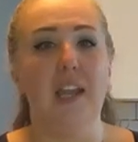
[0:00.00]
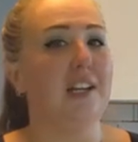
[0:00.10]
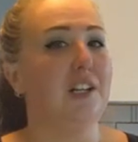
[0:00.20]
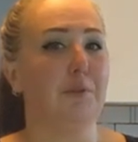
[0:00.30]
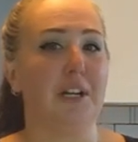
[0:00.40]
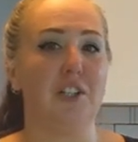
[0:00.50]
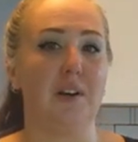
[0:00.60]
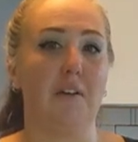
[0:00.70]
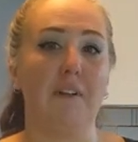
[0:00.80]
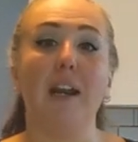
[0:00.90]
It is rich
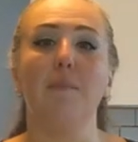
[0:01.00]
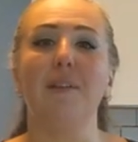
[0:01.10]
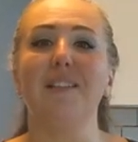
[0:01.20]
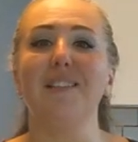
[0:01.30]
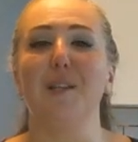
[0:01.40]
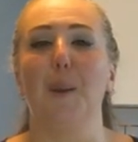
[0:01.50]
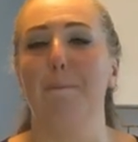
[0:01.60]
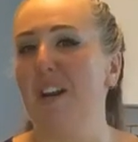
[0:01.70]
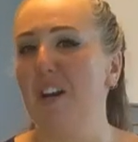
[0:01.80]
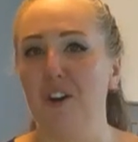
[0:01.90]
in vitamins,
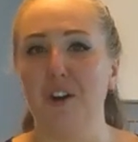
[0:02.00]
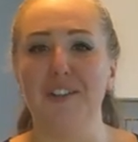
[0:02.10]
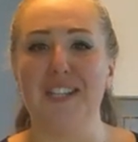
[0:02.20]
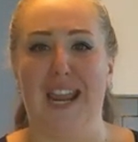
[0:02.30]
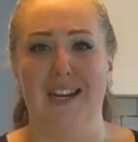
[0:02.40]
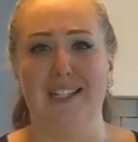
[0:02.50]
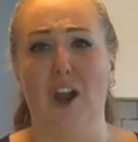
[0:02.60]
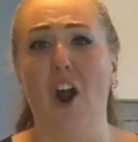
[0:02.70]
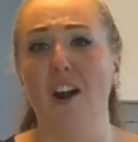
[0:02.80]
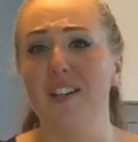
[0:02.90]
minerals,
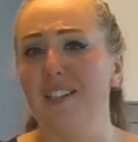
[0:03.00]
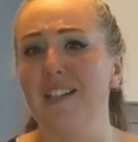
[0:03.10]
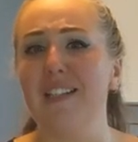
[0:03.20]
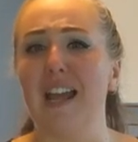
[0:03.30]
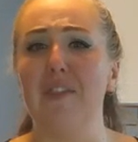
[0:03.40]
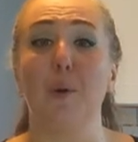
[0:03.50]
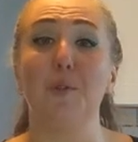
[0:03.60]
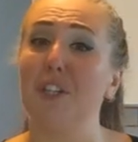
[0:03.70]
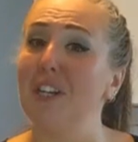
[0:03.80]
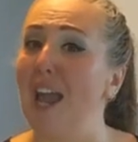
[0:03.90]
antioxidants, and those are going